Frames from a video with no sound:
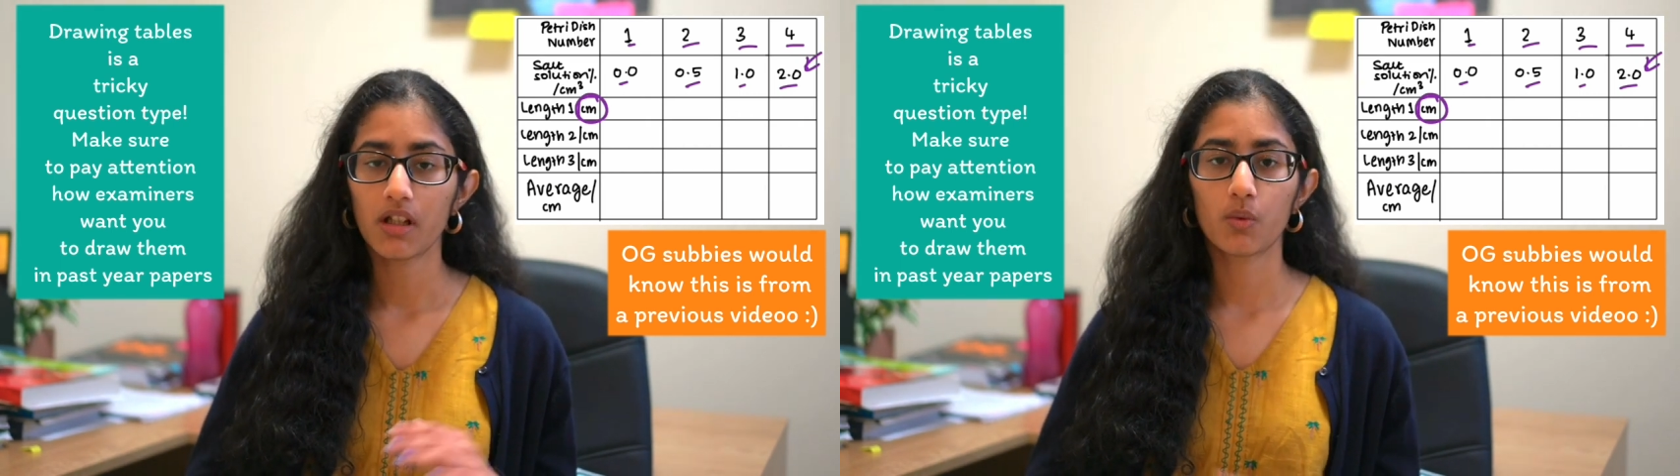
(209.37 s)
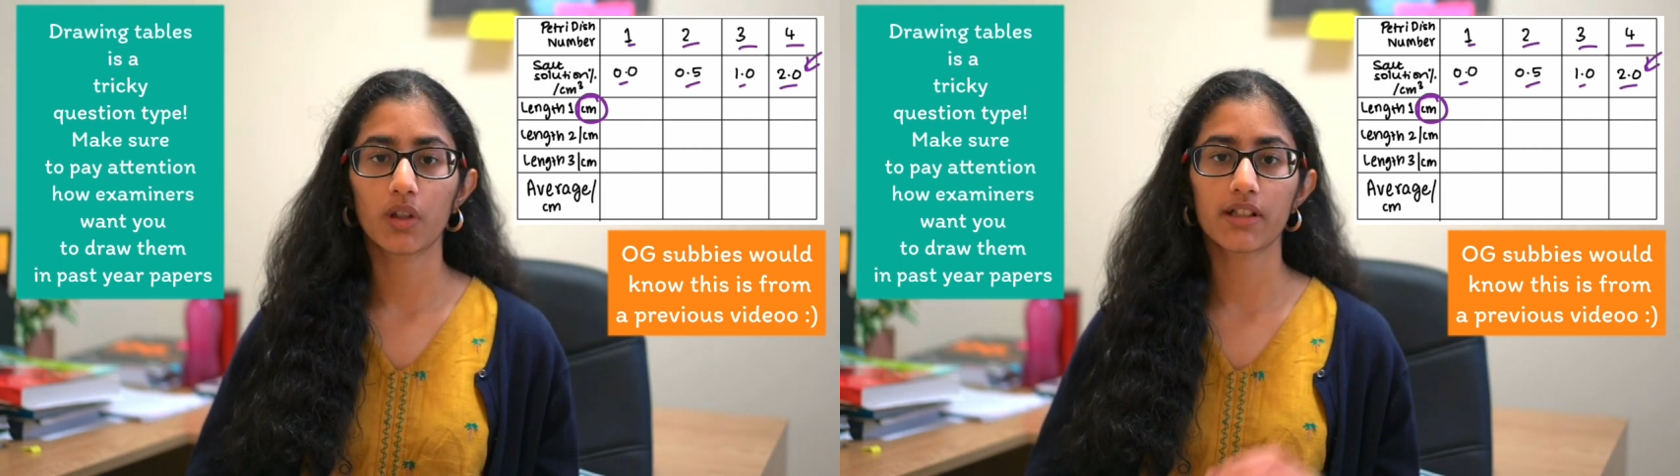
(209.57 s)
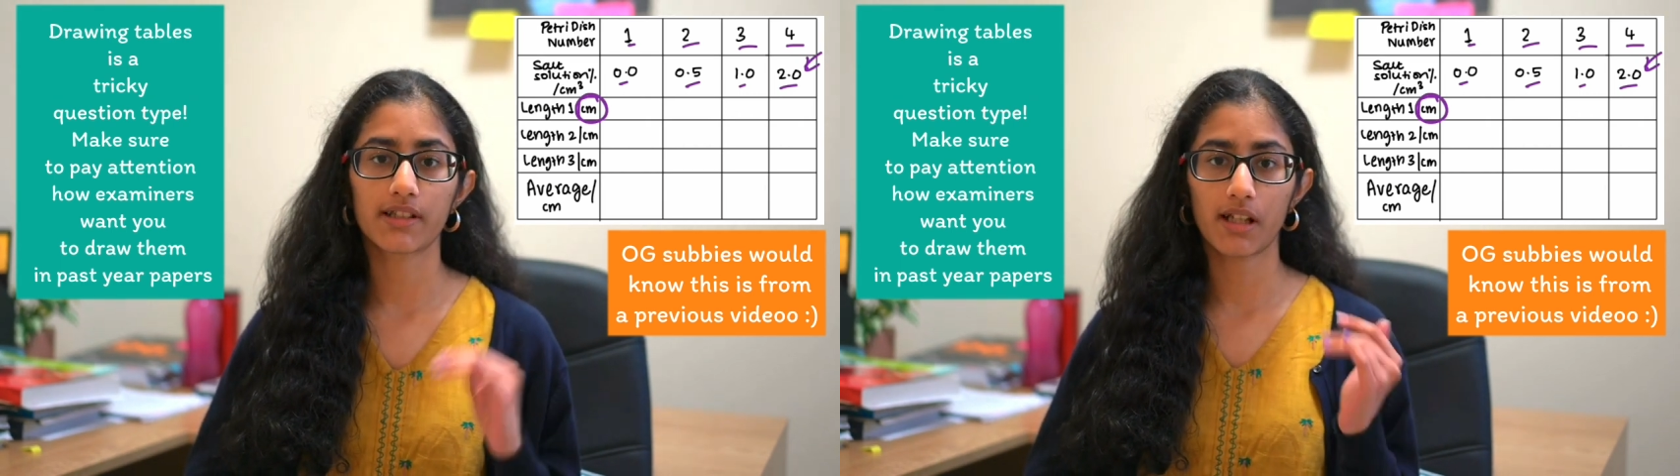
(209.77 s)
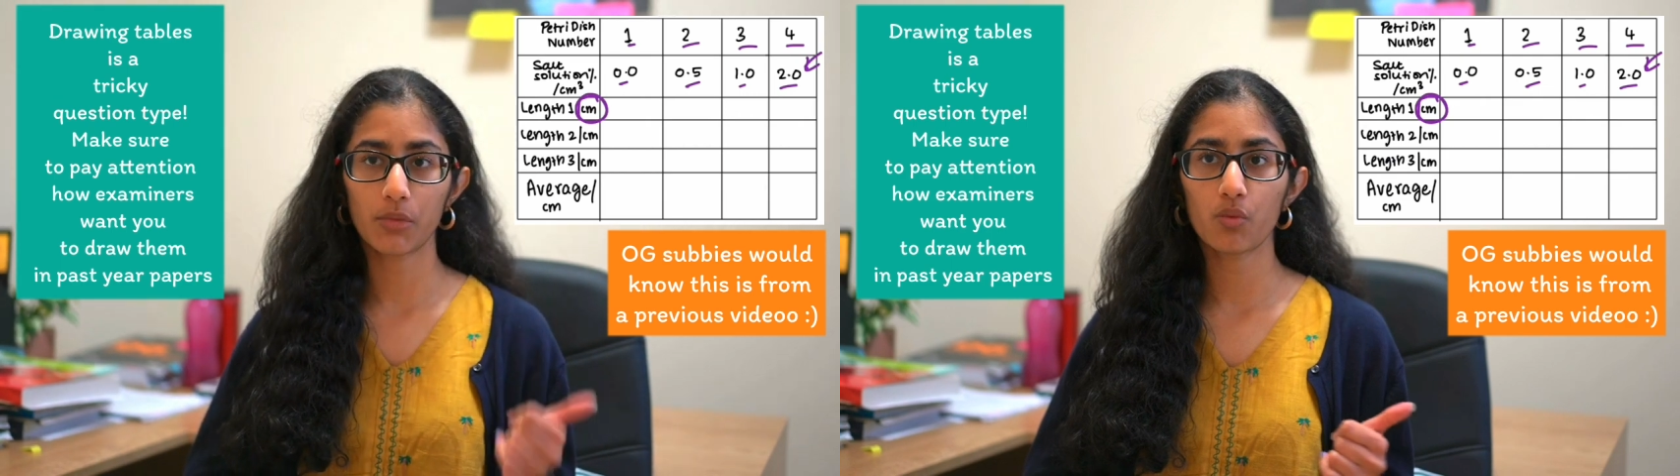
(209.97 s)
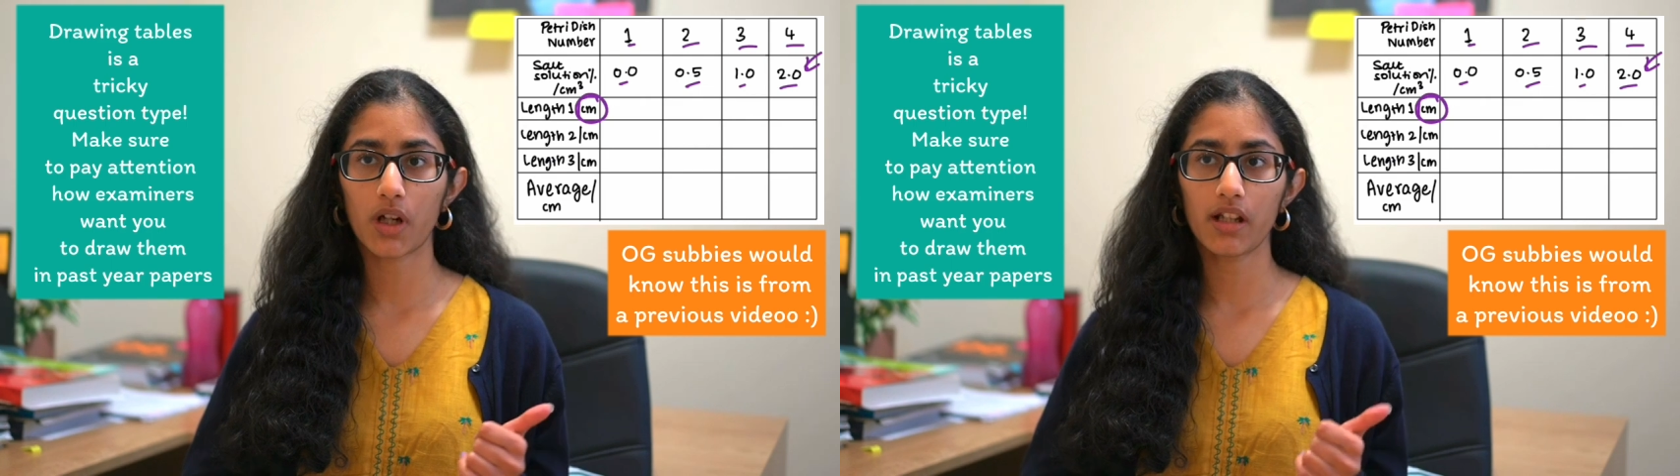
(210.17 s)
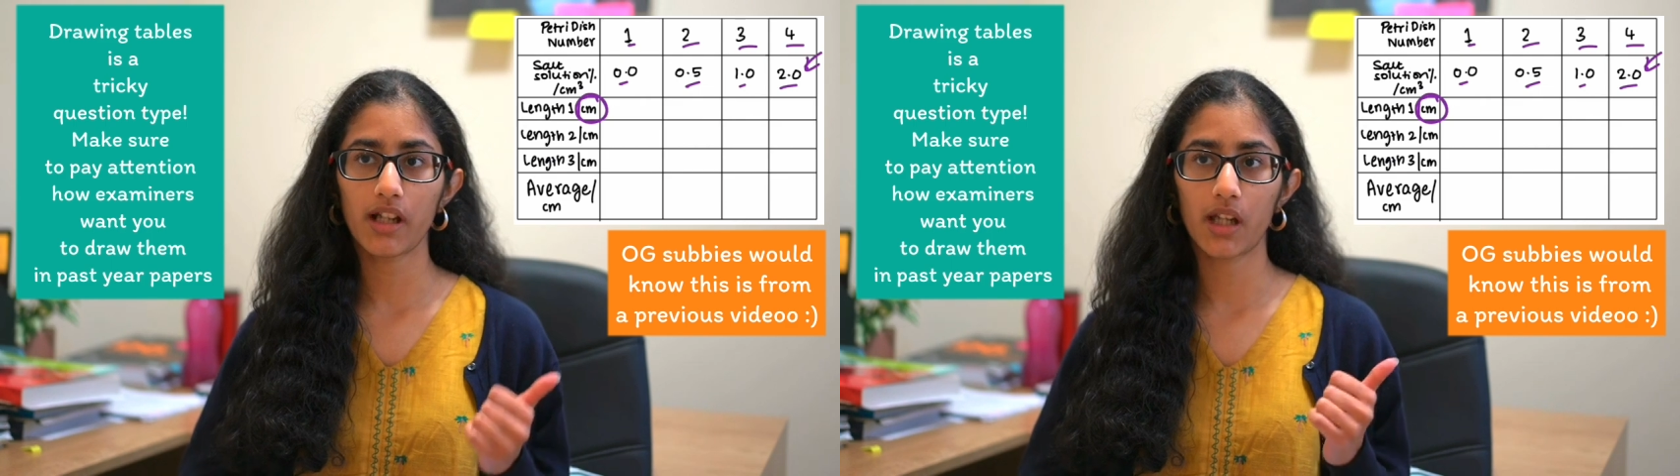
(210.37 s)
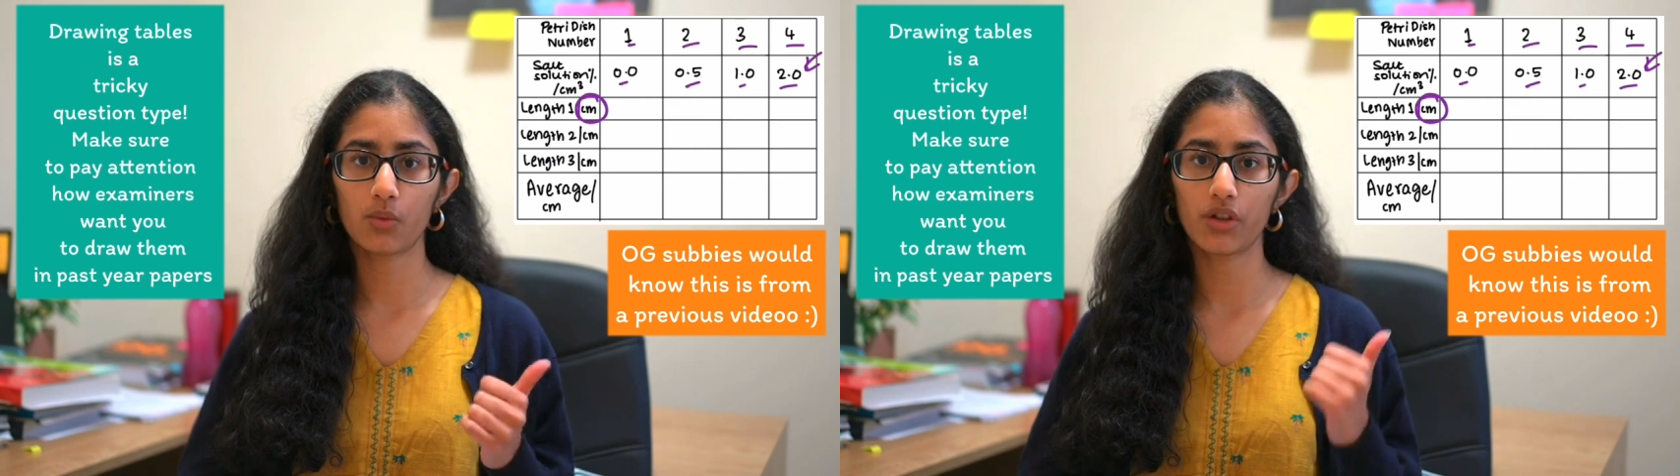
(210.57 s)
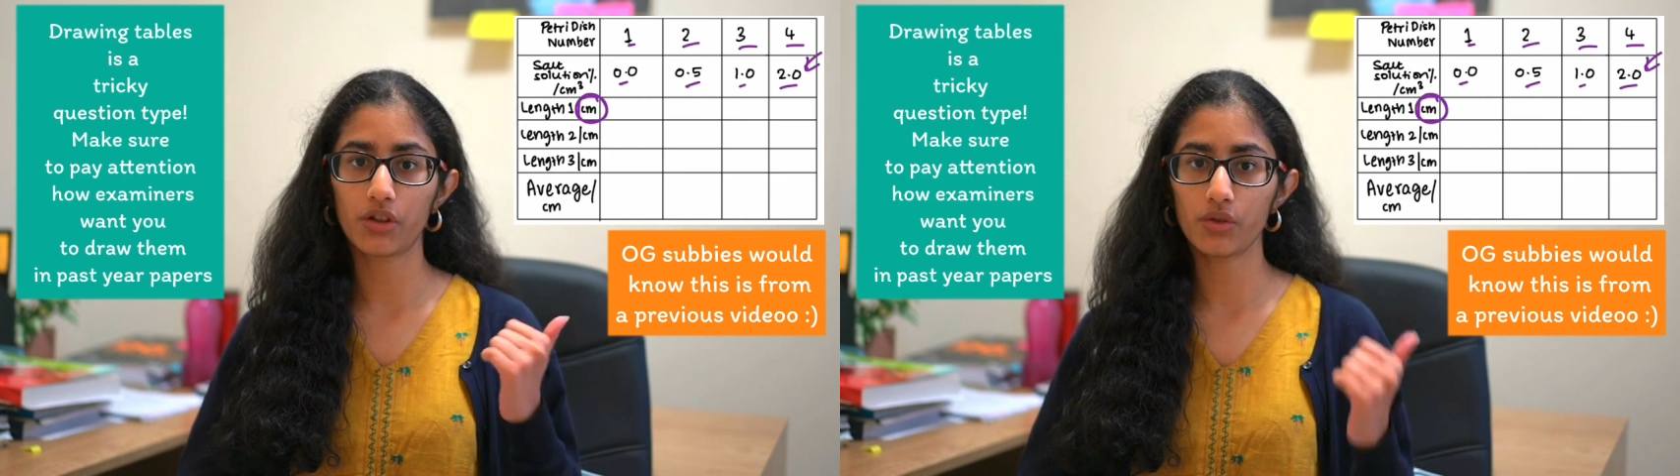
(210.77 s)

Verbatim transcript: was number one I would